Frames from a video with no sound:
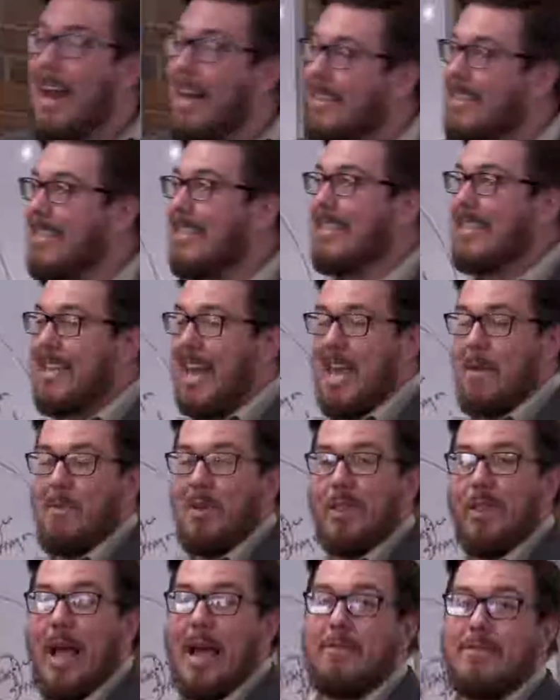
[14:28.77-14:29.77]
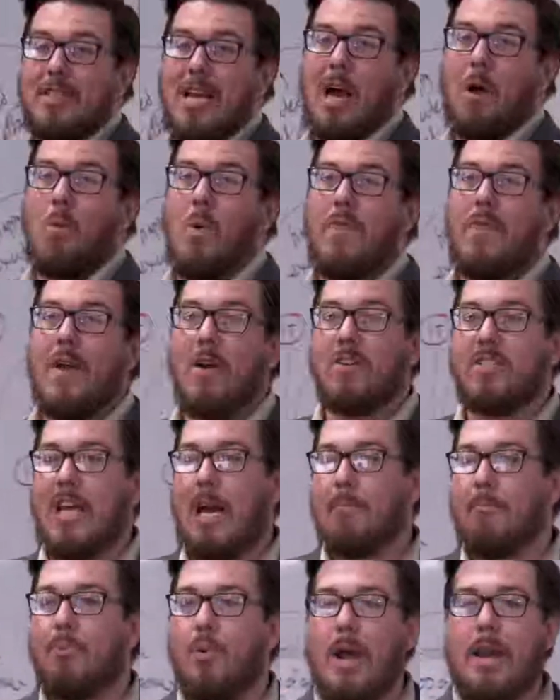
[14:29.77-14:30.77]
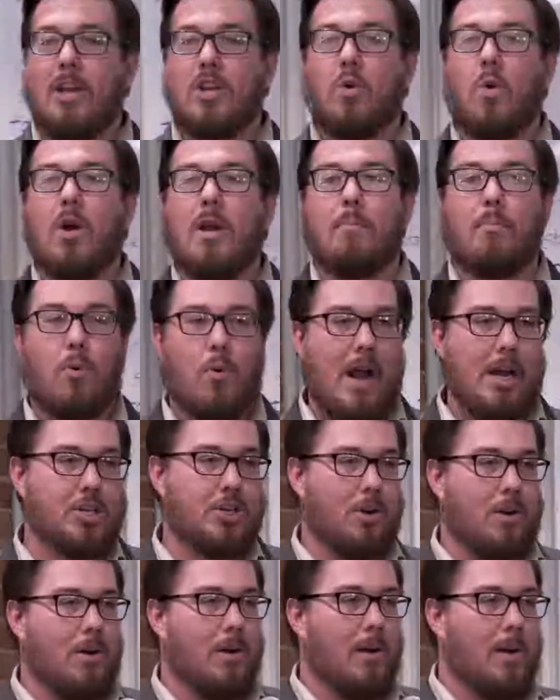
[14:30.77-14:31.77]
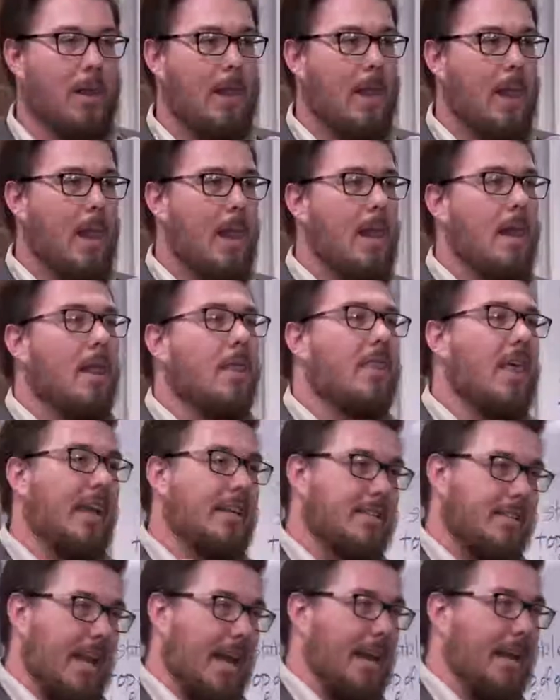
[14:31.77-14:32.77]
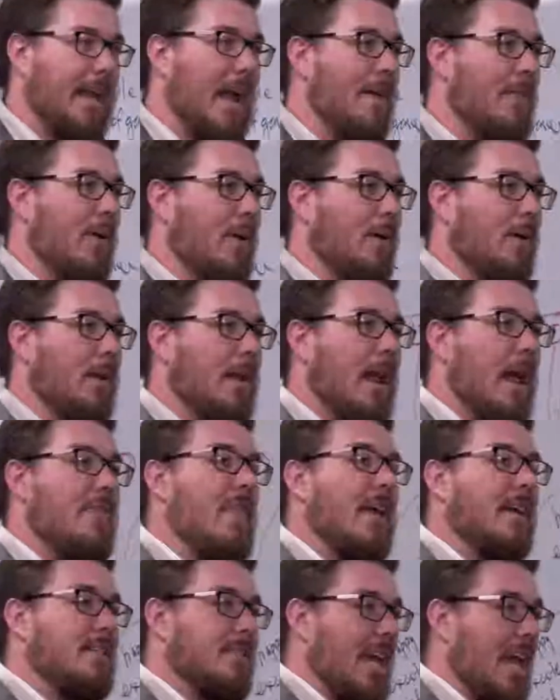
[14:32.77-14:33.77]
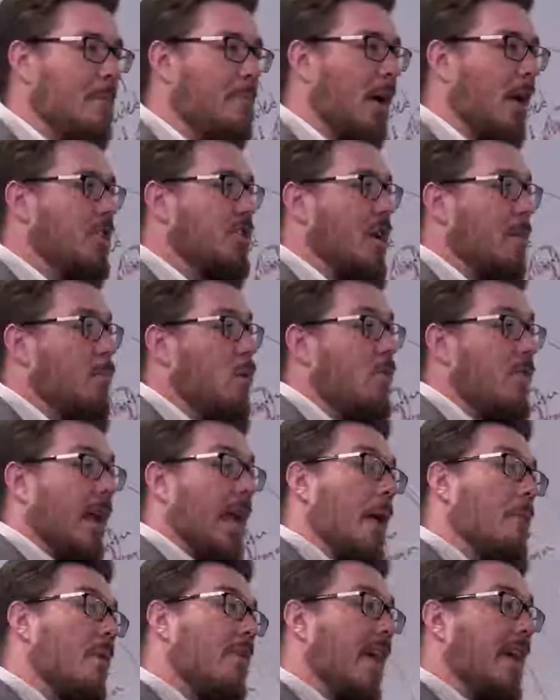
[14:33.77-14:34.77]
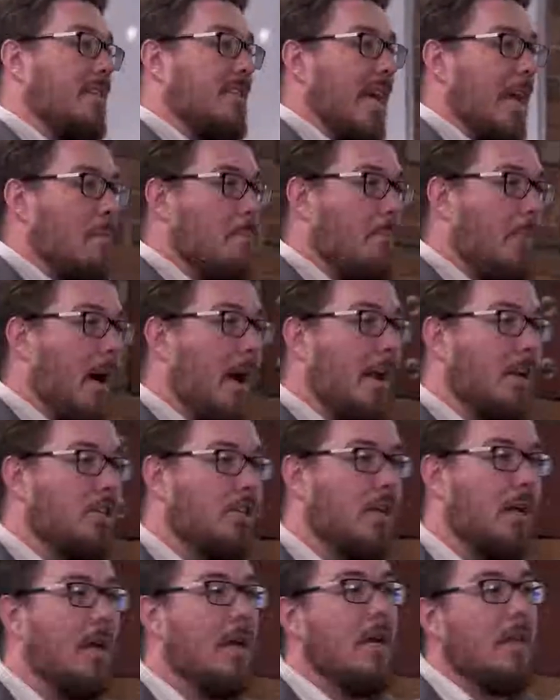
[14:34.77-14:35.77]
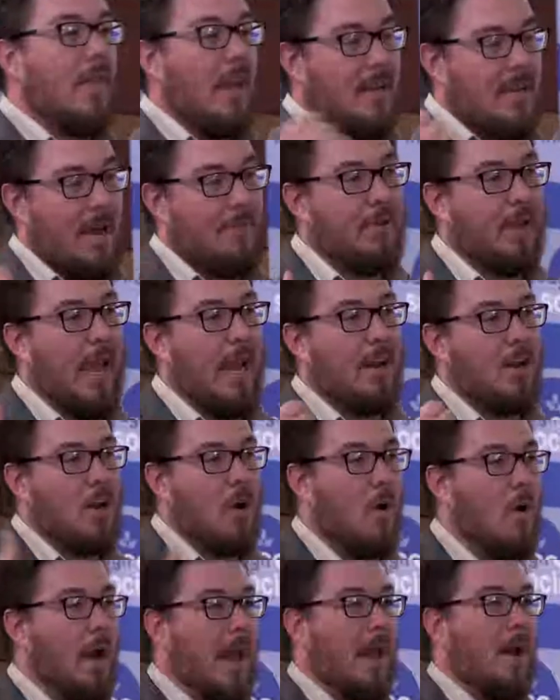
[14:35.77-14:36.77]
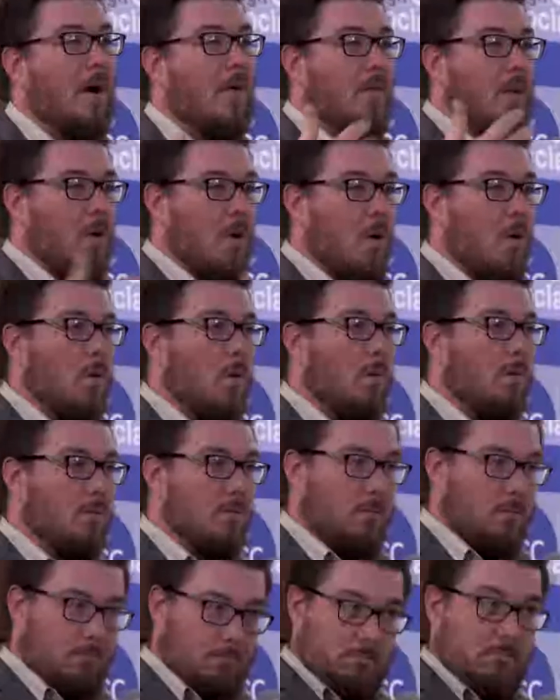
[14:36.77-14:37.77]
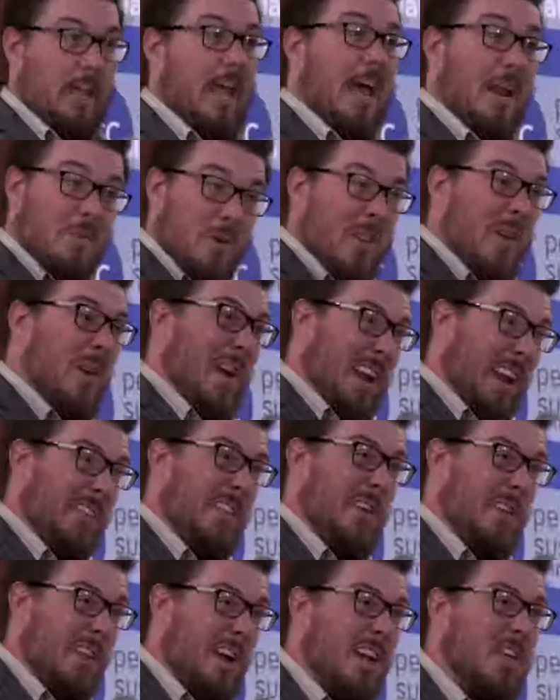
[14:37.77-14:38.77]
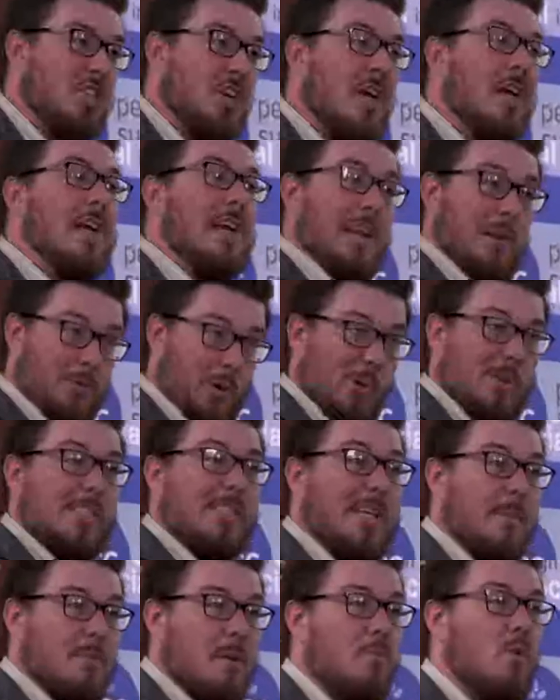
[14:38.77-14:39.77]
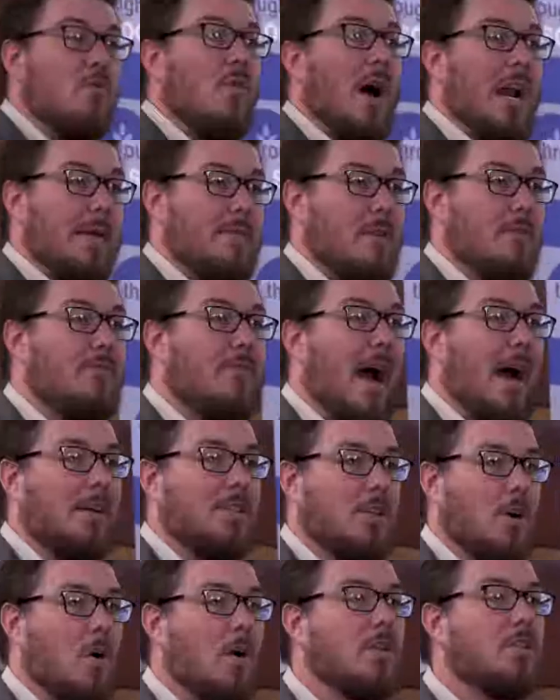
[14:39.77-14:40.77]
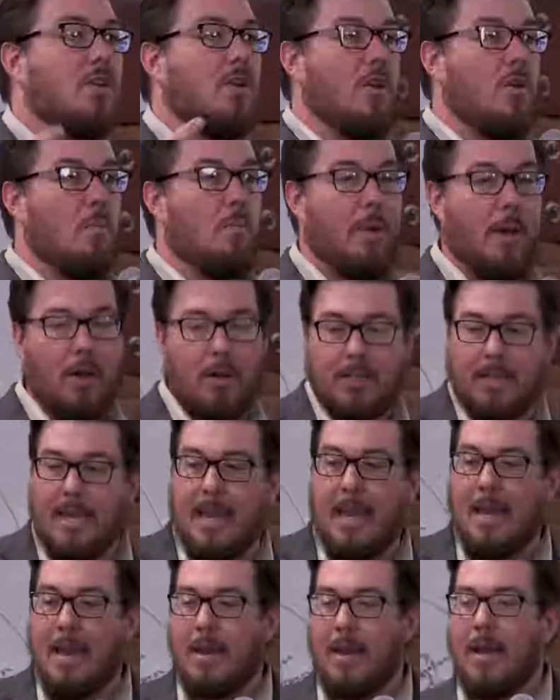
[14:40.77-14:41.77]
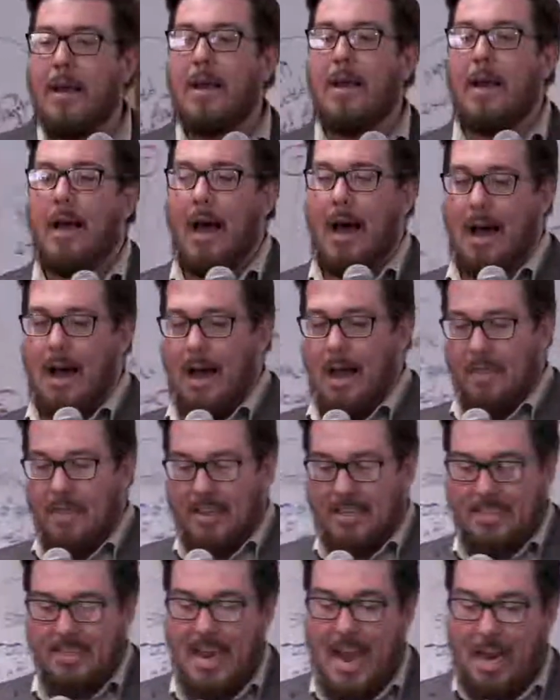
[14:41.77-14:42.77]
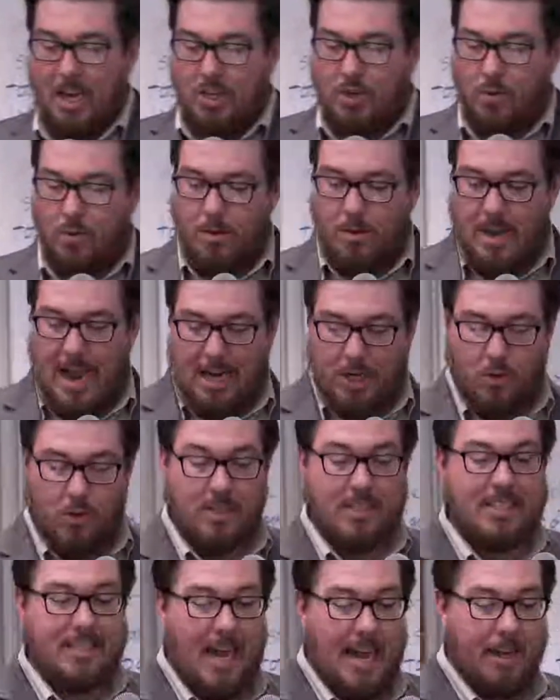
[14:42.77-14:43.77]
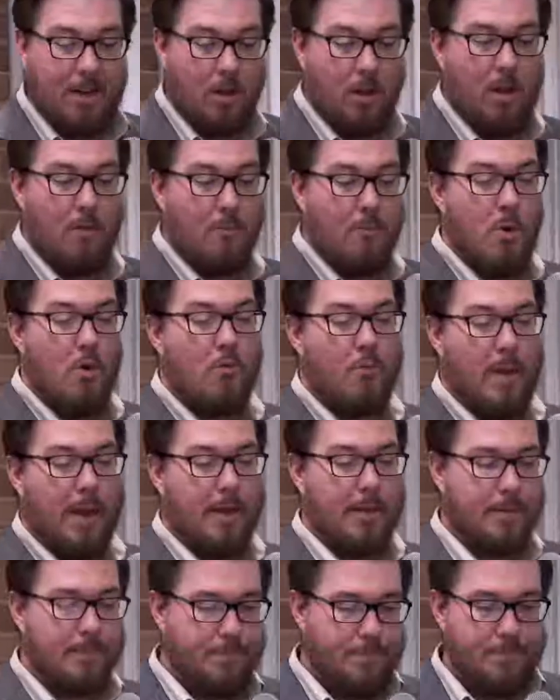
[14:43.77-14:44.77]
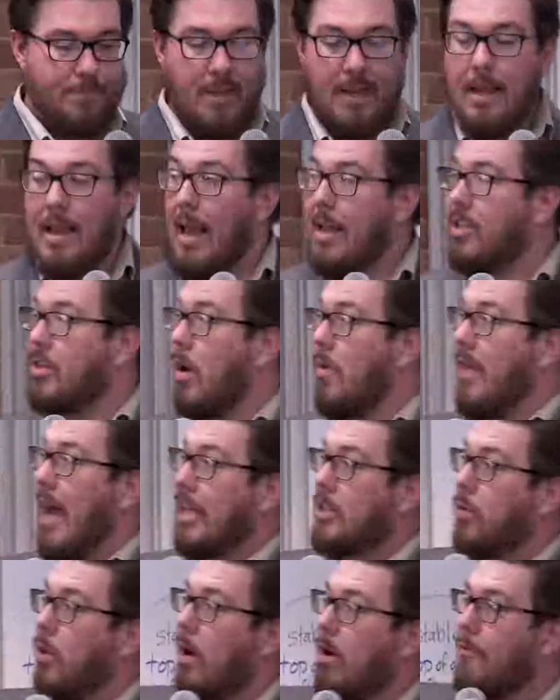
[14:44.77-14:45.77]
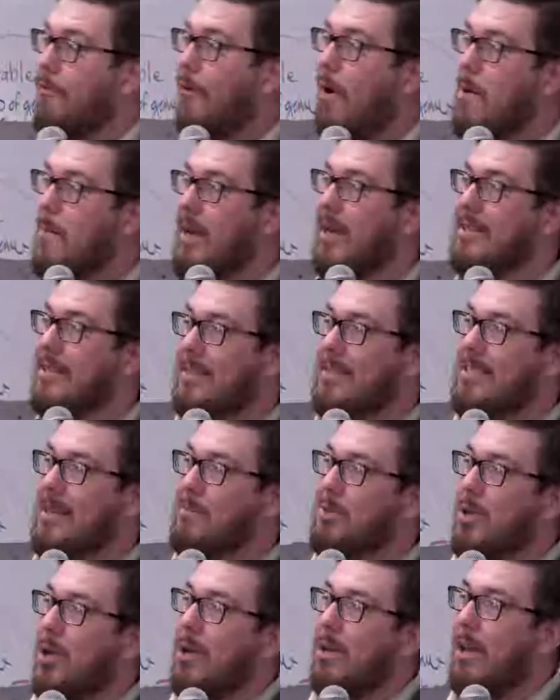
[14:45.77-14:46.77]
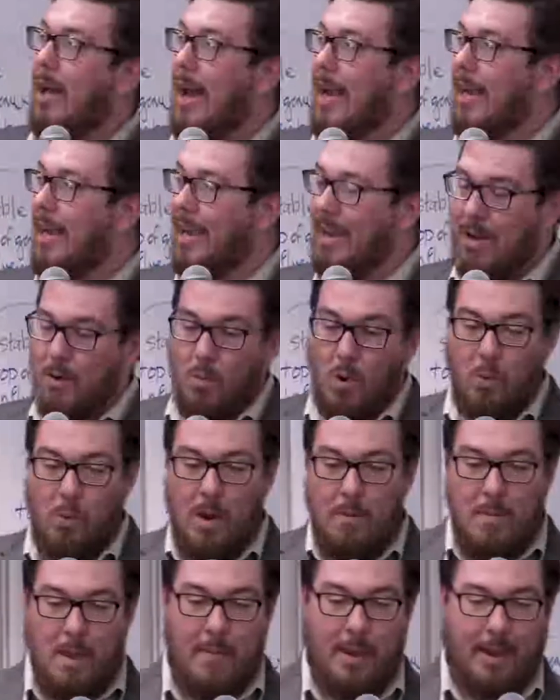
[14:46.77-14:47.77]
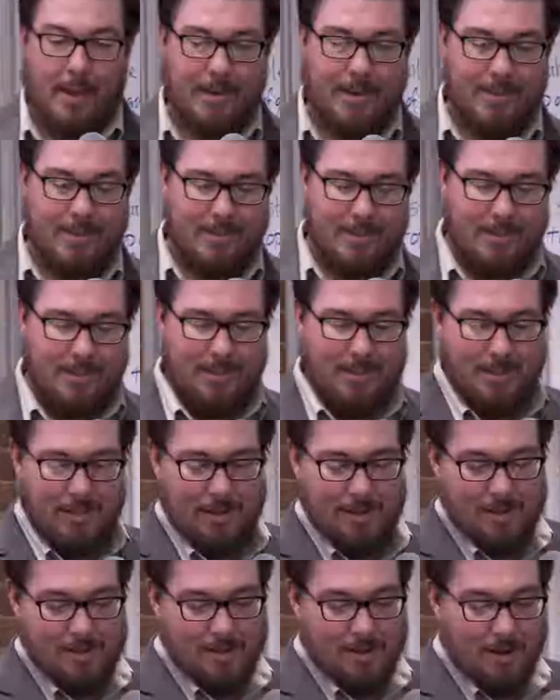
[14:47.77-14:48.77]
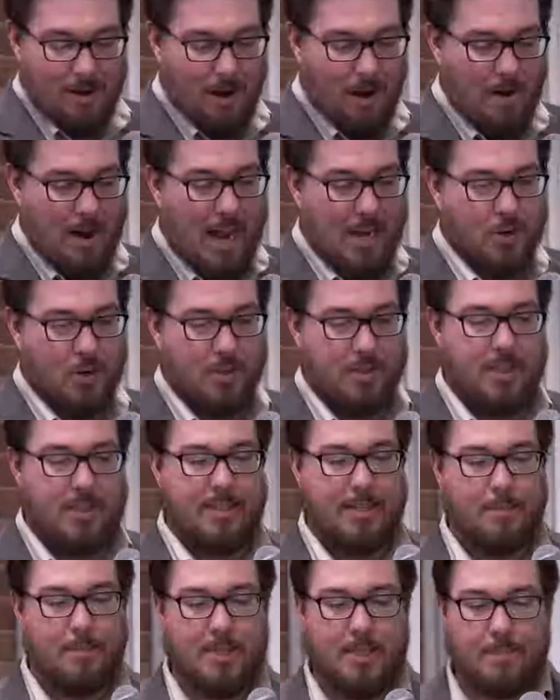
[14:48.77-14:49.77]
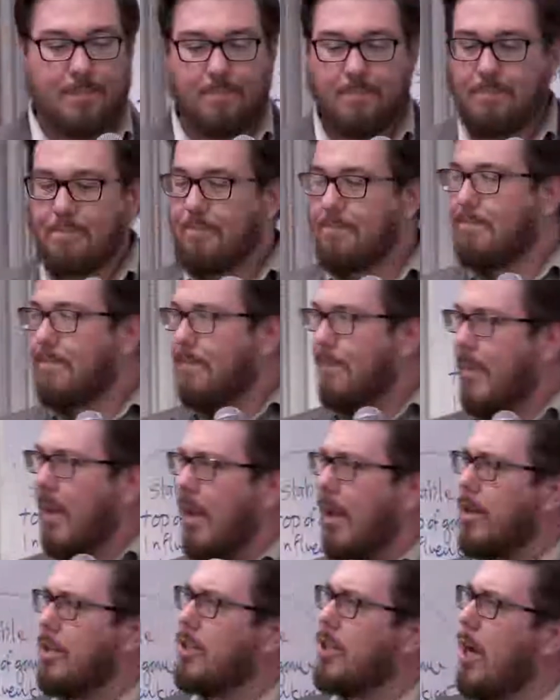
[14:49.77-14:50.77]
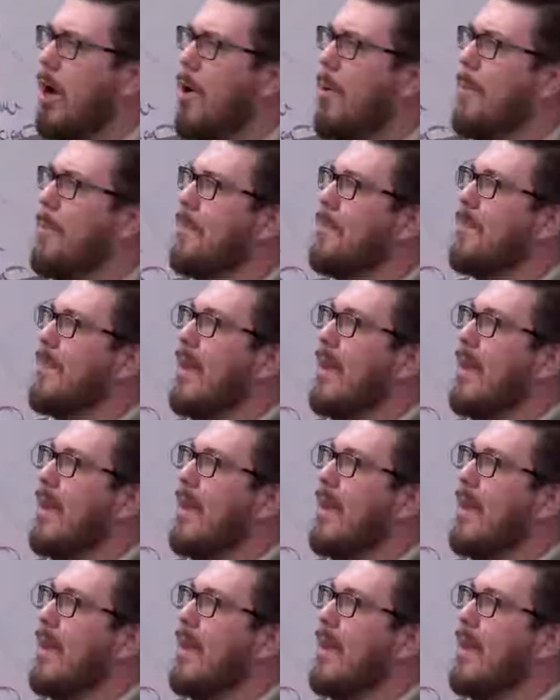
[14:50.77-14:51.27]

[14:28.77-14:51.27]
and it's the same with livestock. When there's that predatory pressure, they stay together and they stay bunched and moving. And when they stay bunched, they defecate and urinate on their own land where they're eating their lunch, forces them to move on even faster. And so you build in uh, this natural, natural cycle of movement. And so that's what our farming systems look like when we mimic our natural systems. So